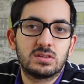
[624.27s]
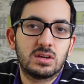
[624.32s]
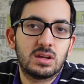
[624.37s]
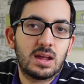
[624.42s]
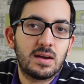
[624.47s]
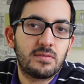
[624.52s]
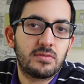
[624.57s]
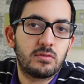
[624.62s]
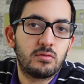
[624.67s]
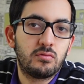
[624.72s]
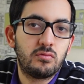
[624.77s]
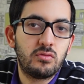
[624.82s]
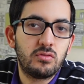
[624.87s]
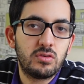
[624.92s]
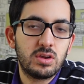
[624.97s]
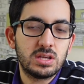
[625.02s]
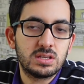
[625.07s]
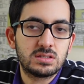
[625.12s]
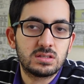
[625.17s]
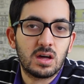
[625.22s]
you could have to
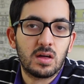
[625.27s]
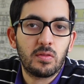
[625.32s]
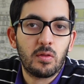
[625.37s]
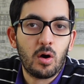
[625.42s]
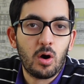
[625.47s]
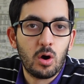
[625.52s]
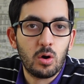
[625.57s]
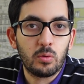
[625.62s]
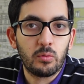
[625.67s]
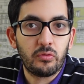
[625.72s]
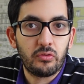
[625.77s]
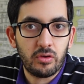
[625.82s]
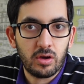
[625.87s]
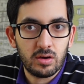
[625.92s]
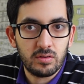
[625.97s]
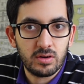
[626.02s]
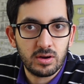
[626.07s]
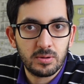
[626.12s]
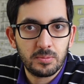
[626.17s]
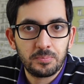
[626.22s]
restart the whole
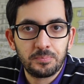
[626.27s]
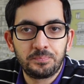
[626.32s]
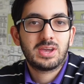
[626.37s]
server.